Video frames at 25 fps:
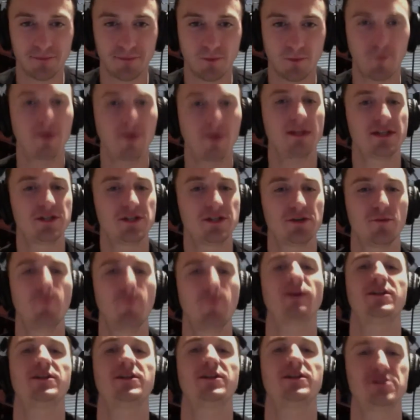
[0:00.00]
What did you
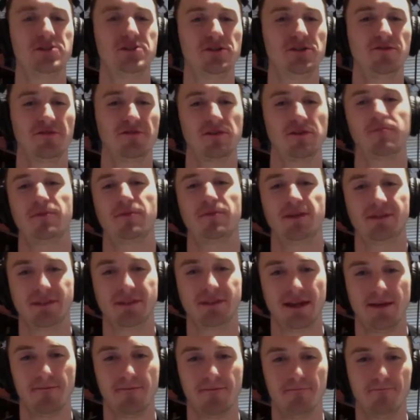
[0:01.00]
What did you do for your birthday?